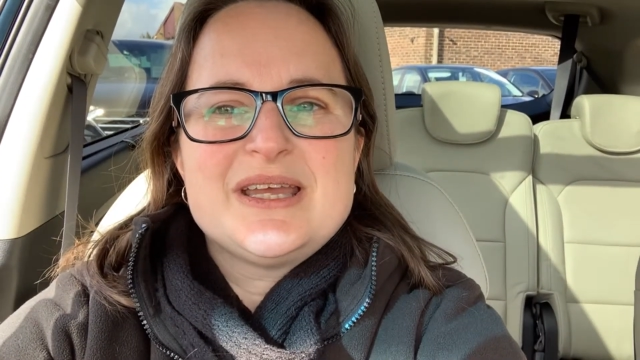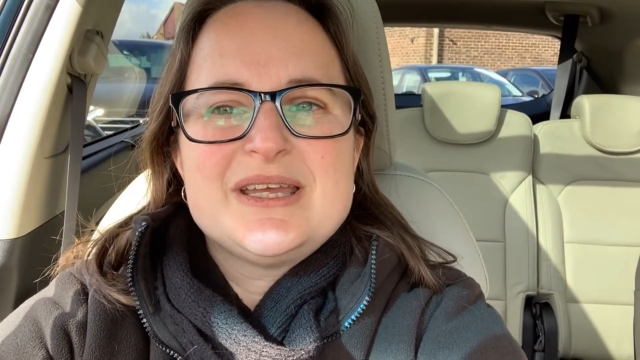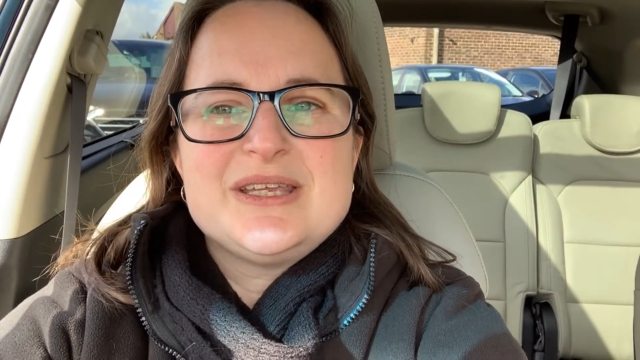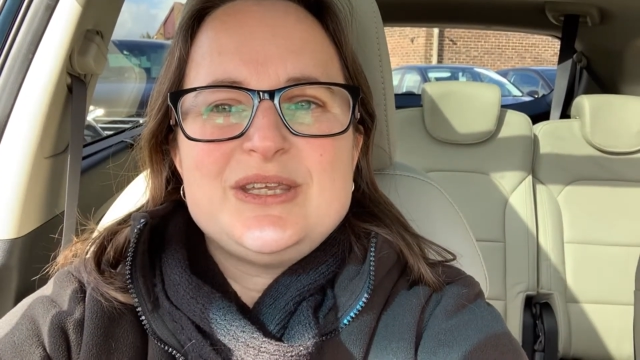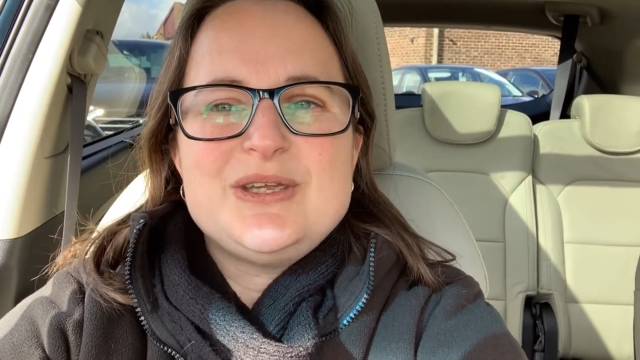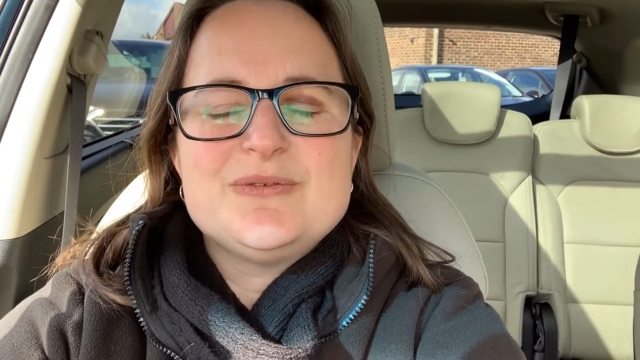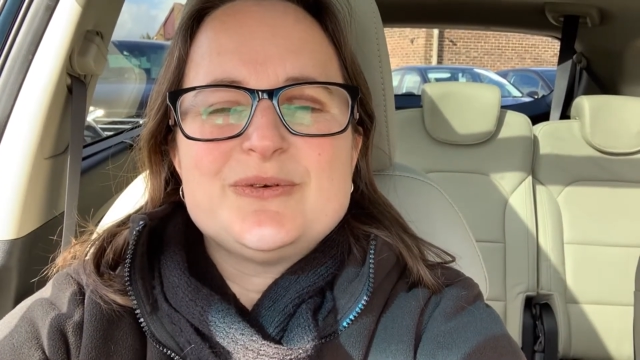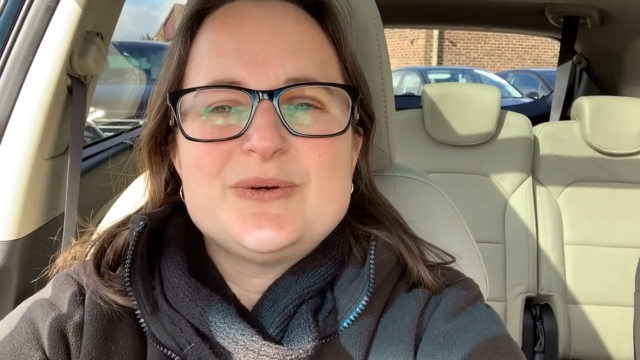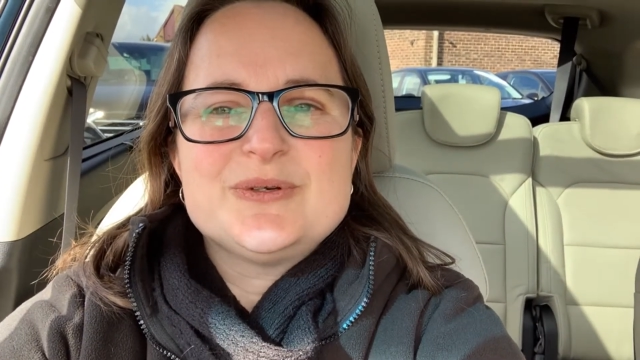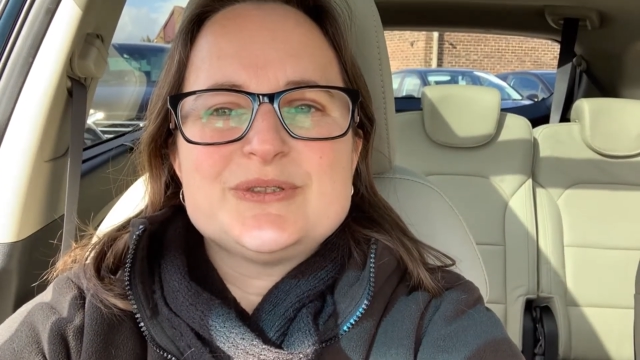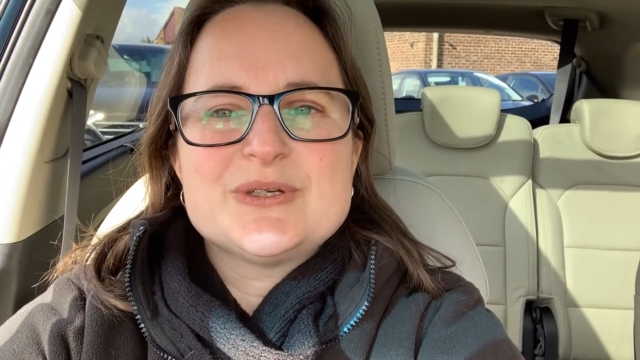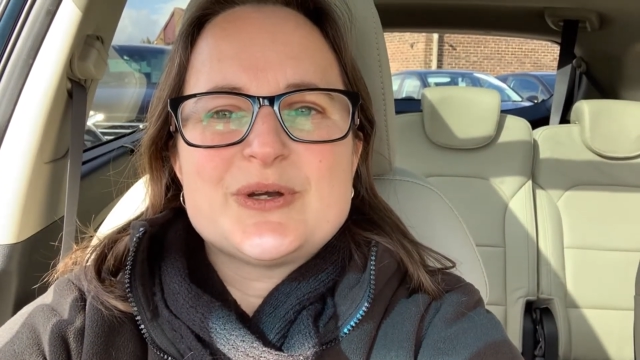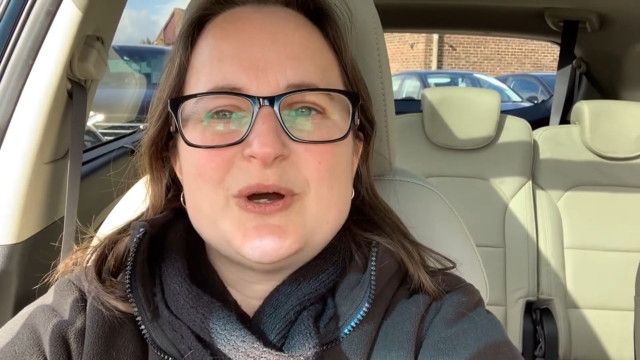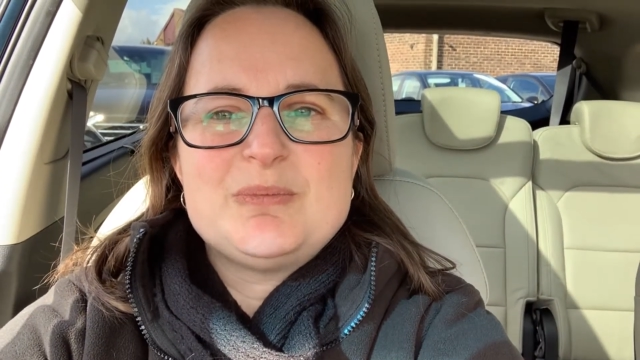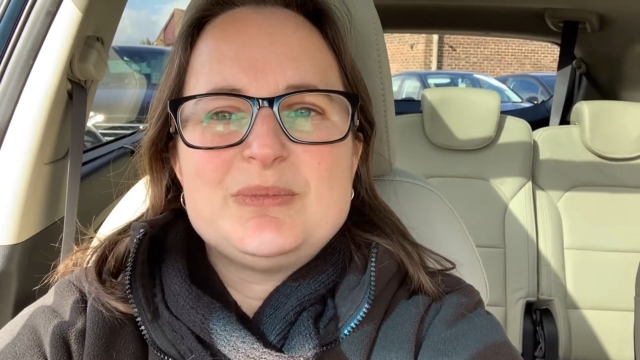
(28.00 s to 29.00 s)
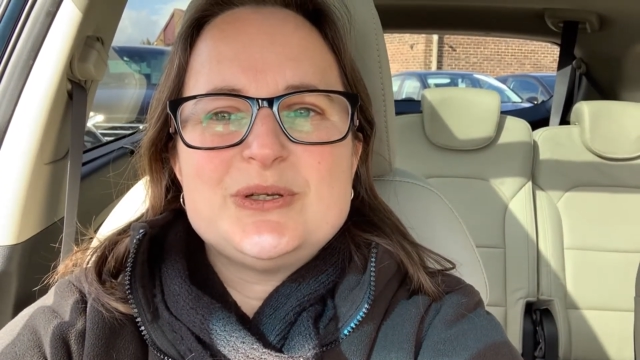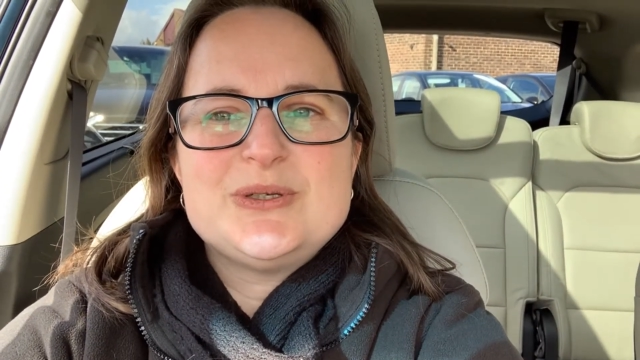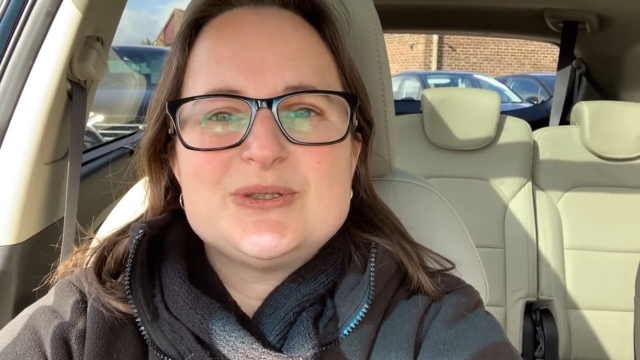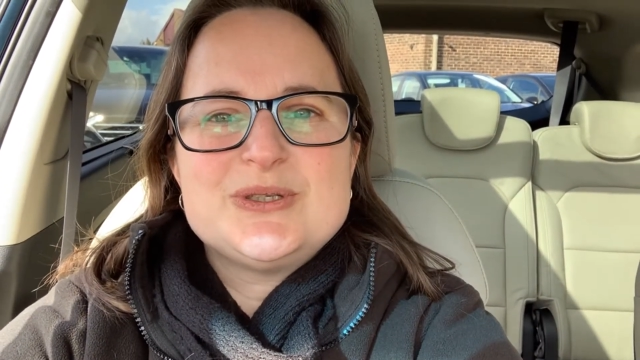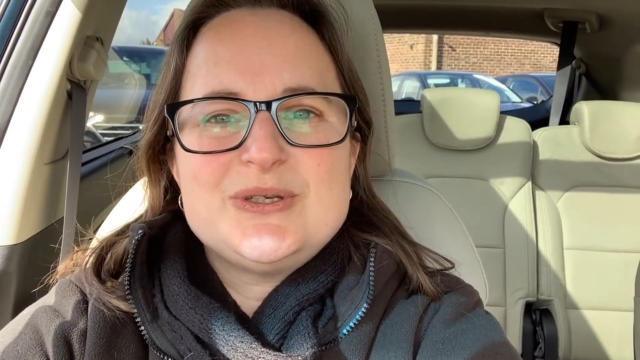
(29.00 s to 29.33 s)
You've also got Bluetooth